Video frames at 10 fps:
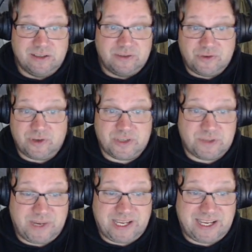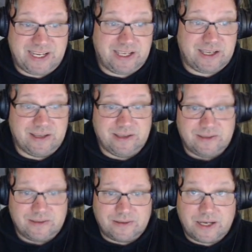charge mechanic,
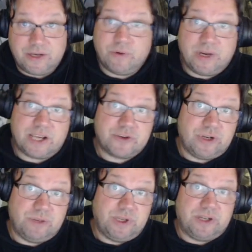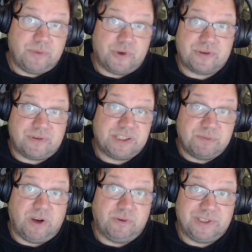and you can actually build mercenaries
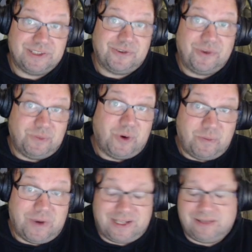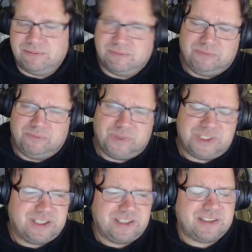bounties on mobile
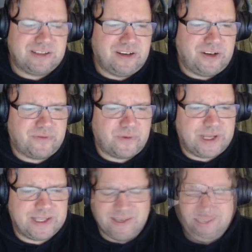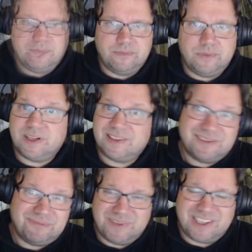which is kind of great.
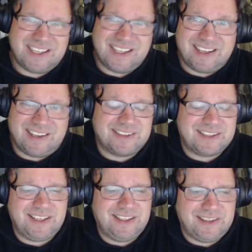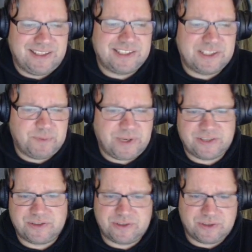But nothing else in this
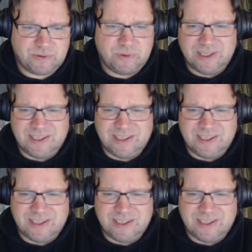patch, so